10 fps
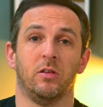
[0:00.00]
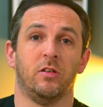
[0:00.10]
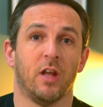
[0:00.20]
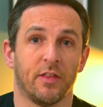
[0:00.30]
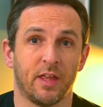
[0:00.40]

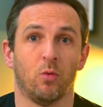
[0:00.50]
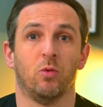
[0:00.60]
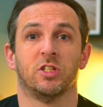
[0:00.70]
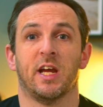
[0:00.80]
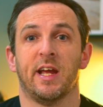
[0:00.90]
Nothing will
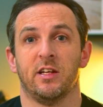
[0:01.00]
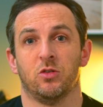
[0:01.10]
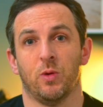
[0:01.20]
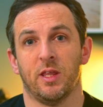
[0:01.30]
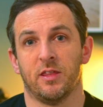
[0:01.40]
change
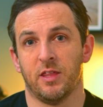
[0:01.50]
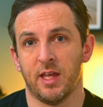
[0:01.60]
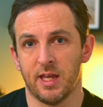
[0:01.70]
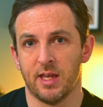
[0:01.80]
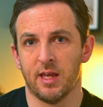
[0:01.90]
with
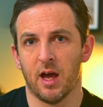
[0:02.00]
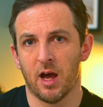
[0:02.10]
the